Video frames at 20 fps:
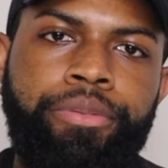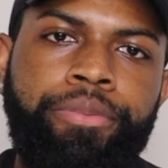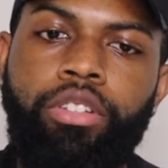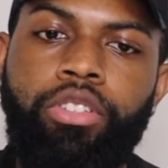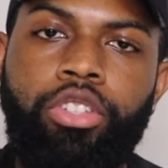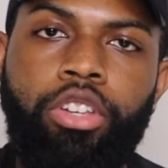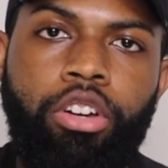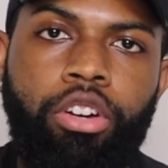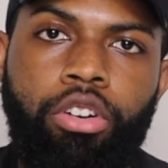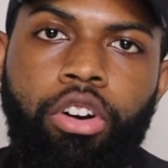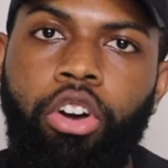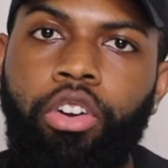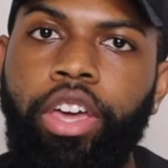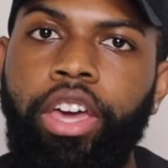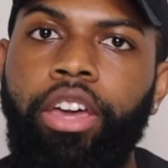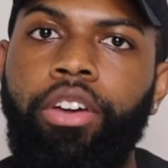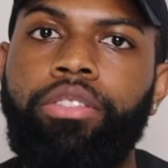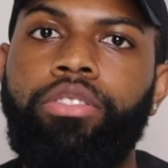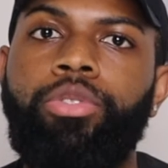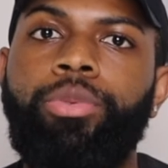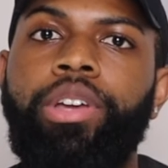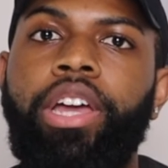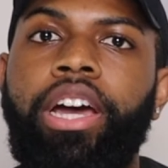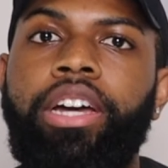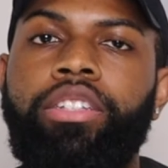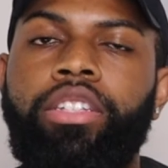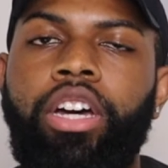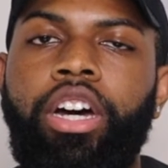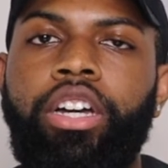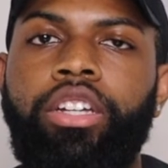So, okay, so we
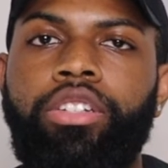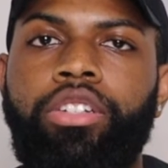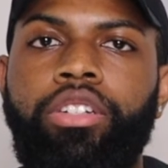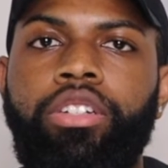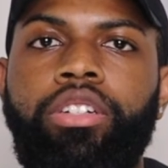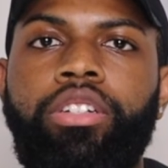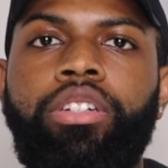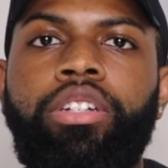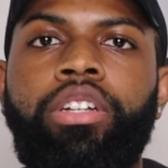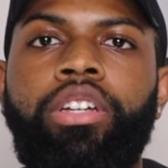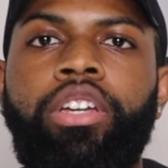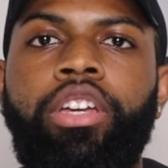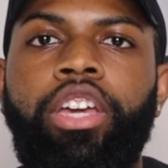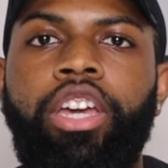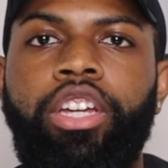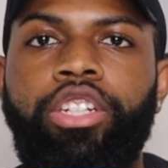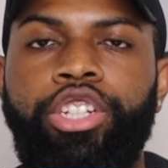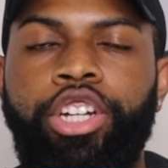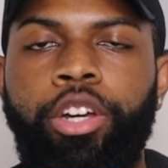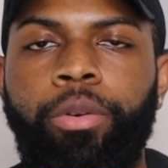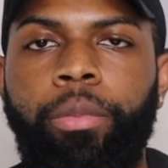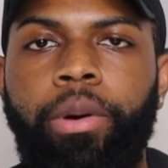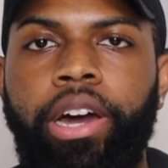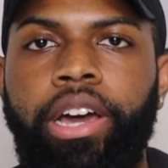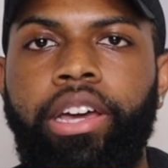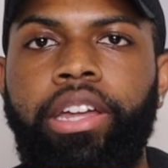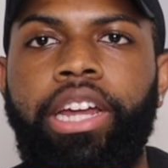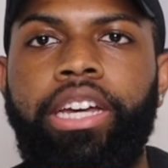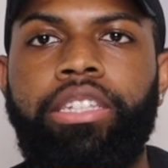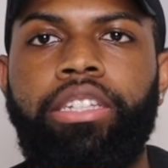got Tasha and
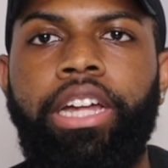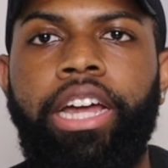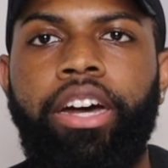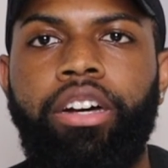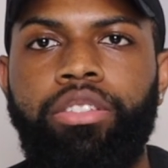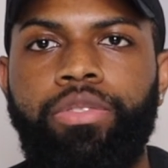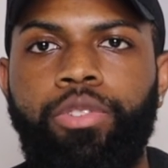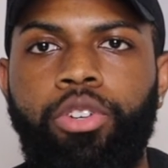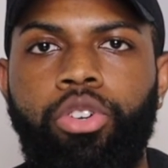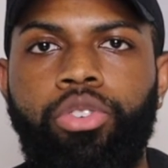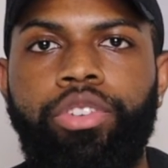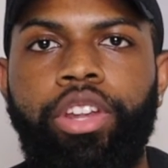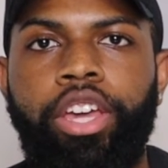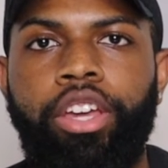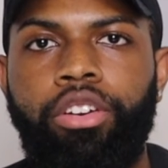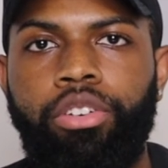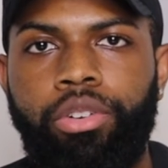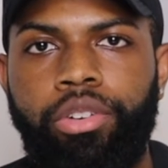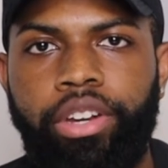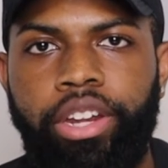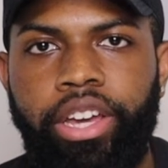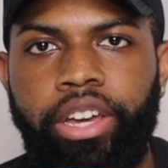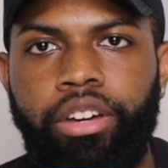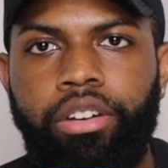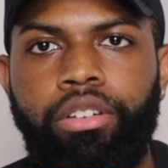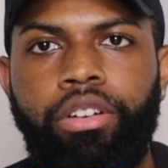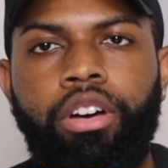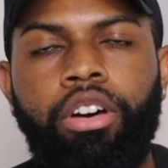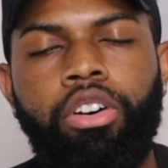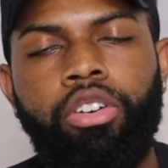Jeremiah. That's the house vote. They going down.
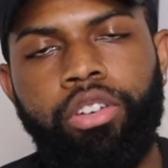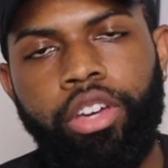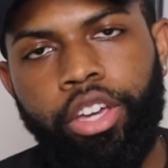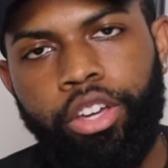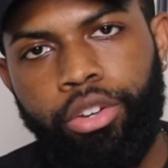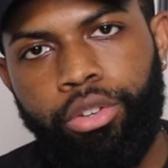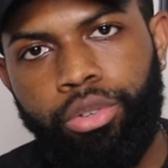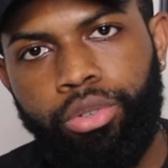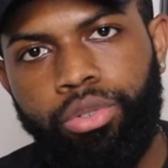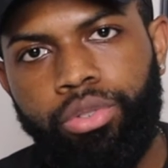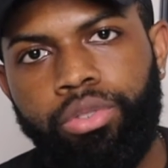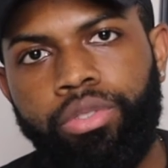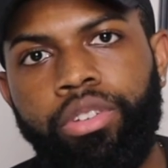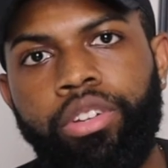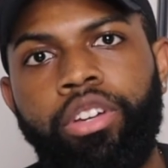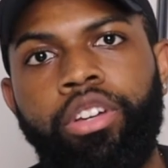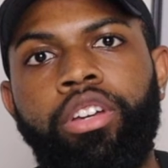Okay, cool.